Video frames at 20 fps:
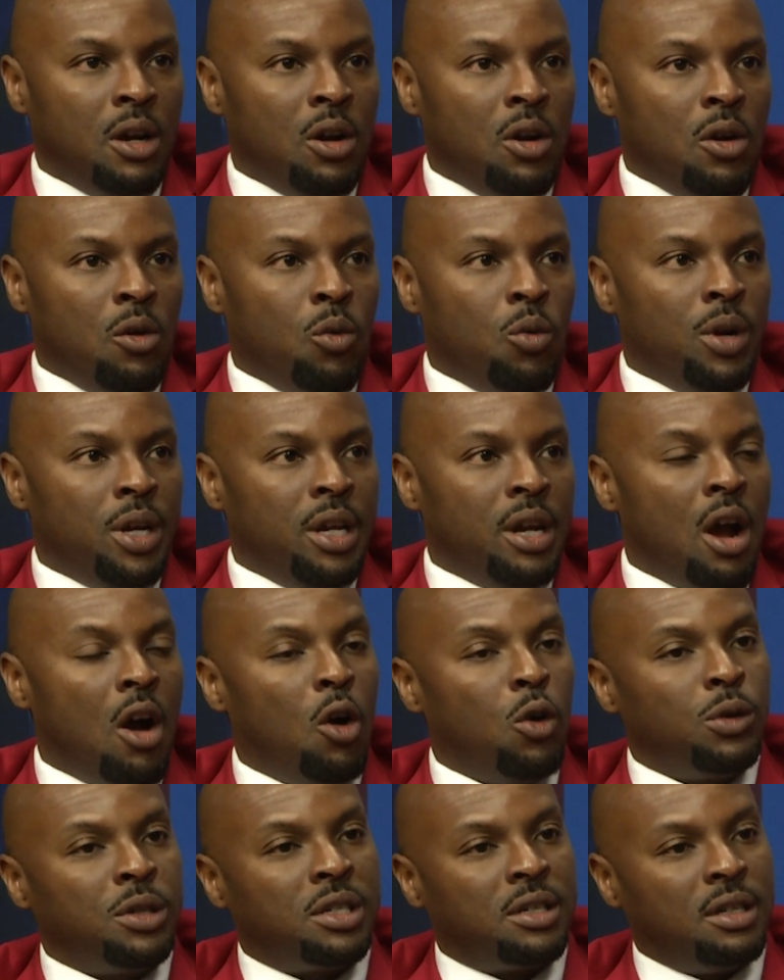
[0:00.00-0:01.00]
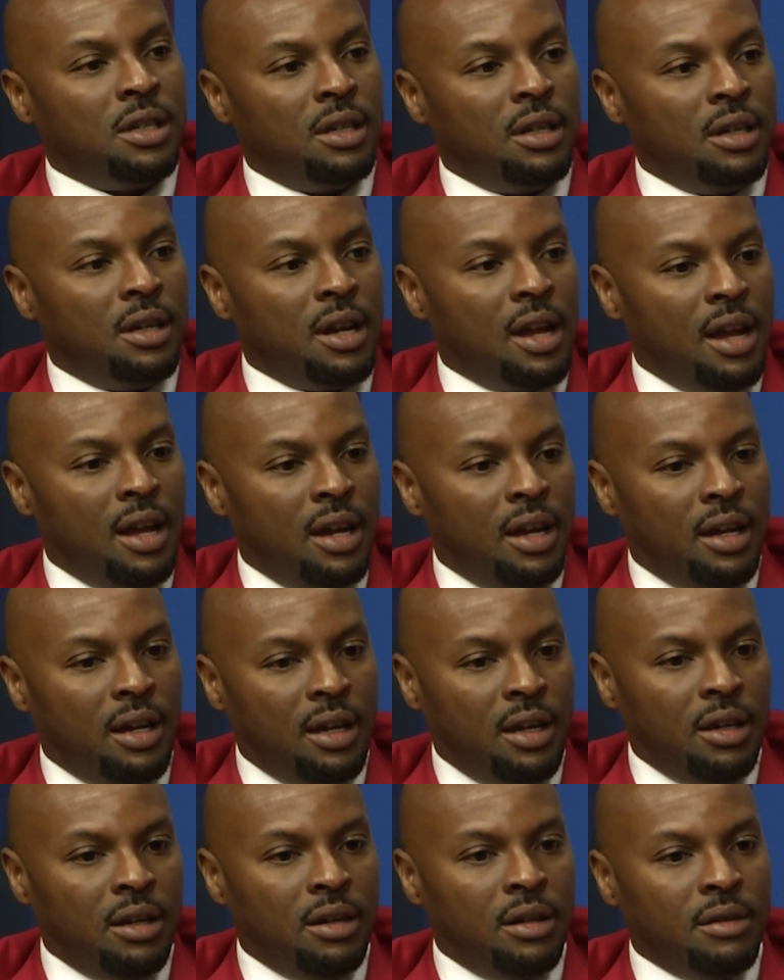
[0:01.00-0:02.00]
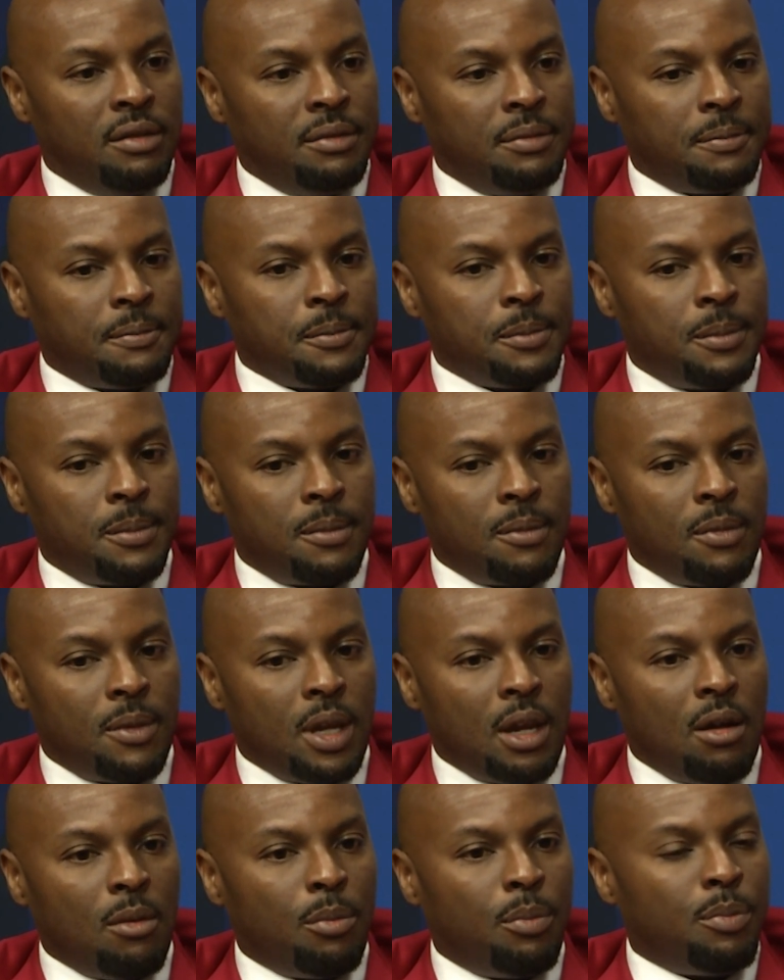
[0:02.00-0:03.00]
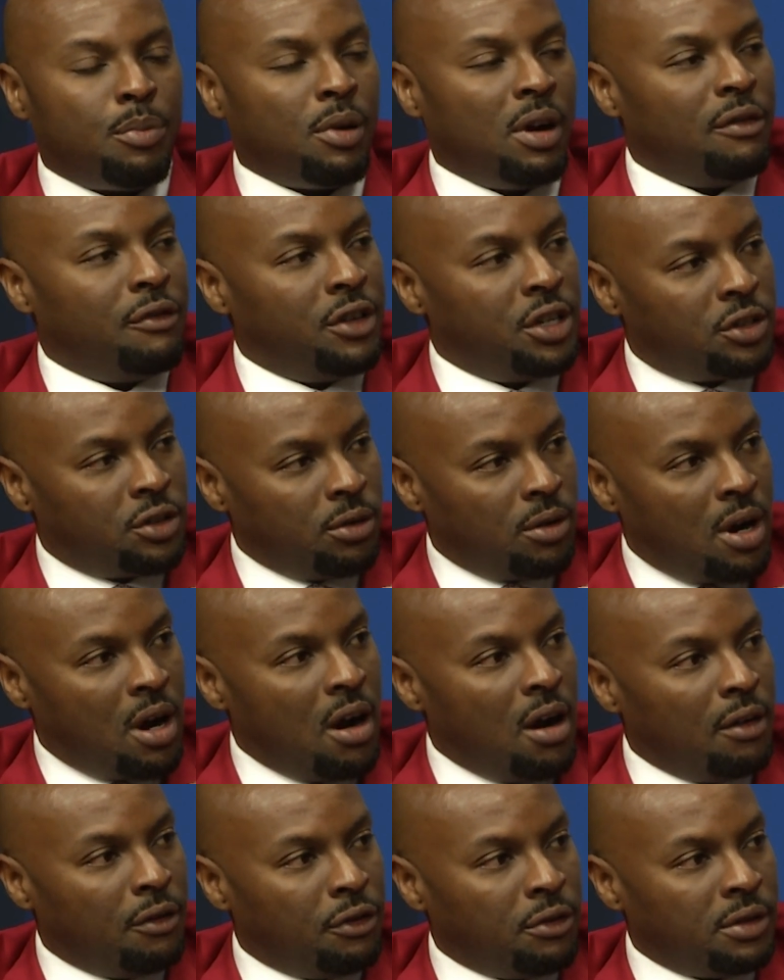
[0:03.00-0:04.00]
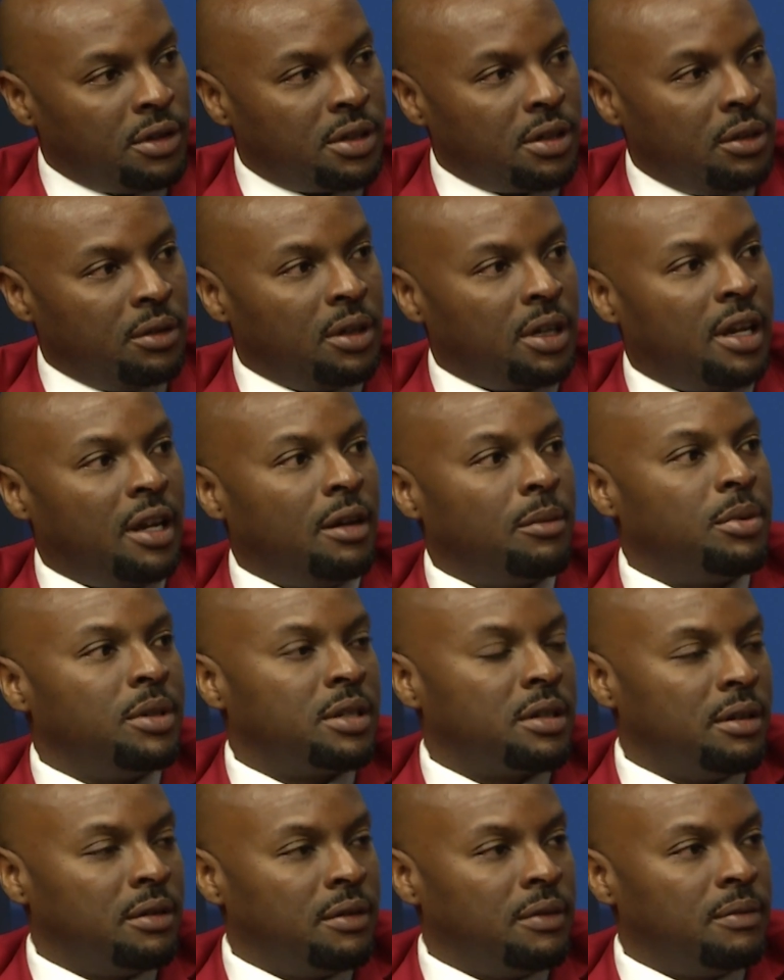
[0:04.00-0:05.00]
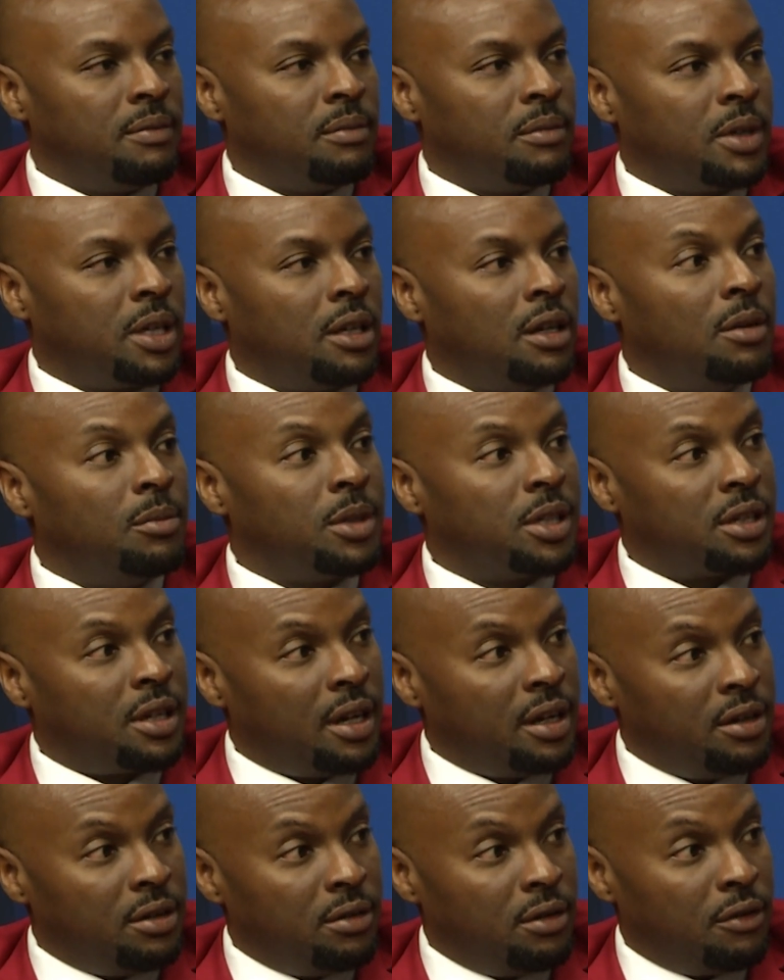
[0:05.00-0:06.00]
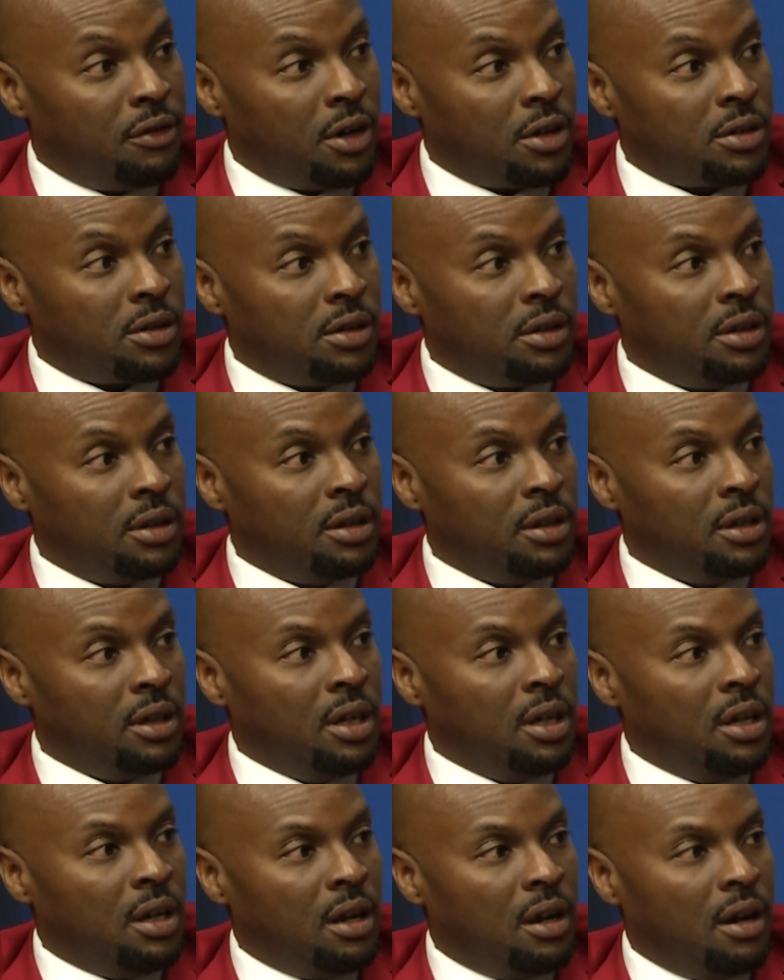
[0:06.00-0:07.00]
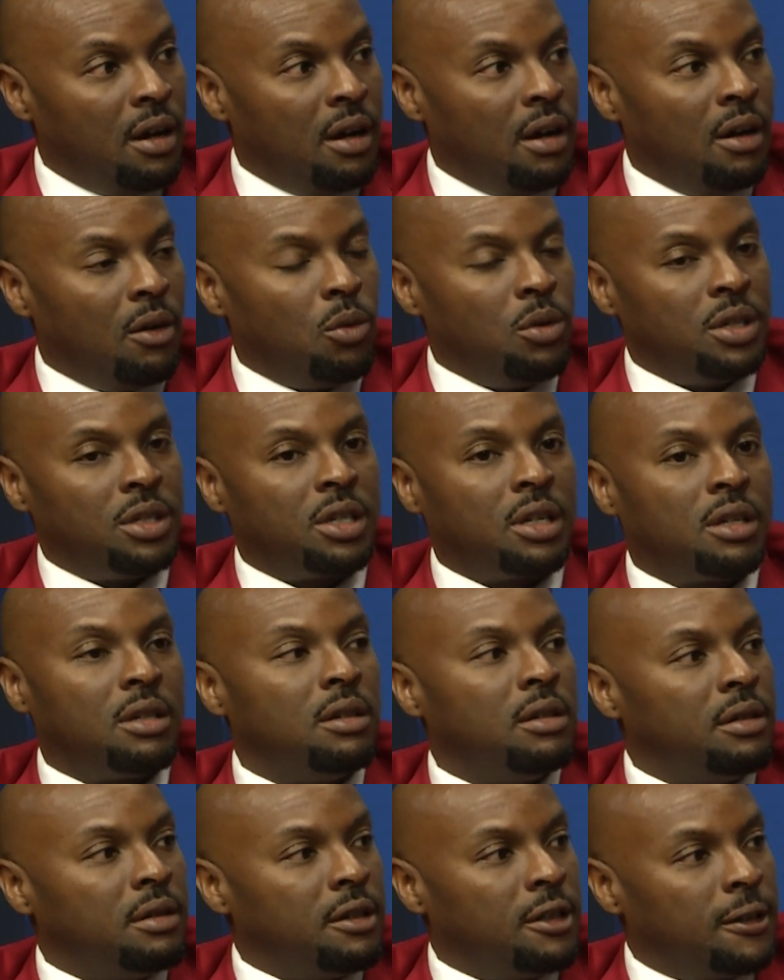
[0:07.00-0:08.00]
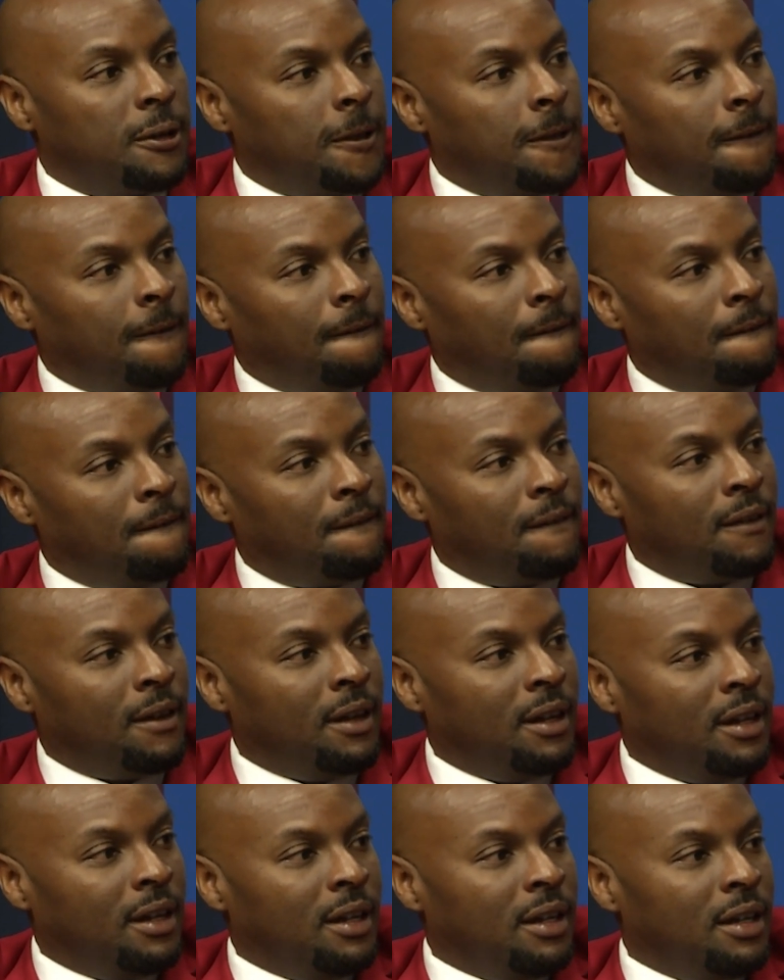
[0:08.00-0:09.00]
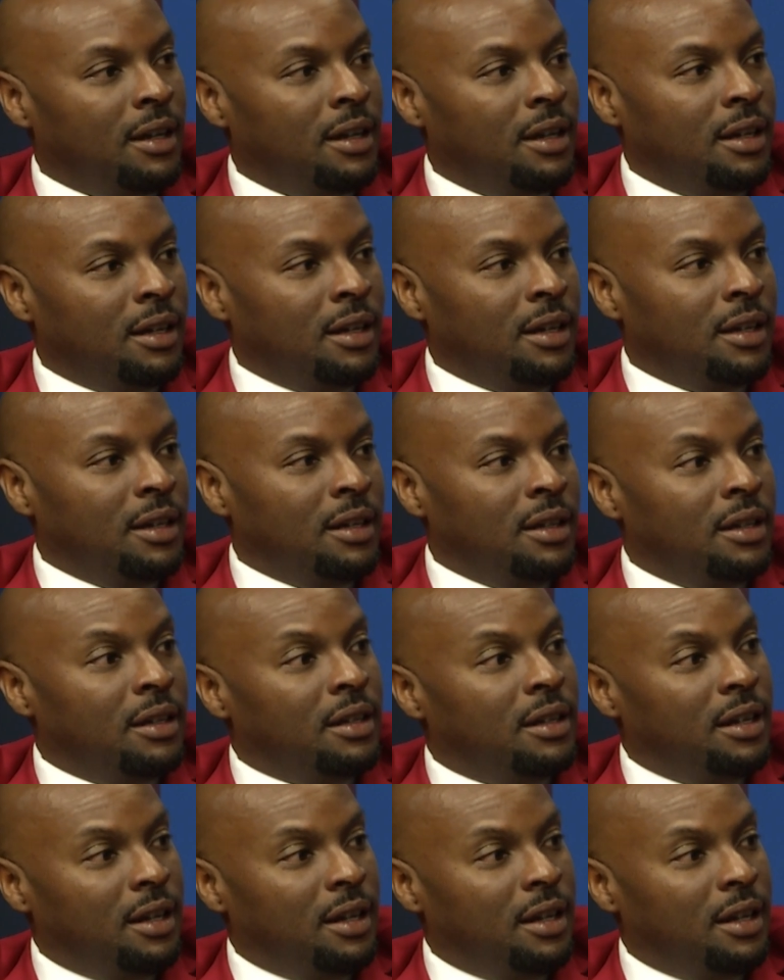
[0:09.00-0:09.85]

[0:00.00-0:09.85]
We hosted a provincial conference on the campus of Columbus State University. So that brought some sales tax into the community as well.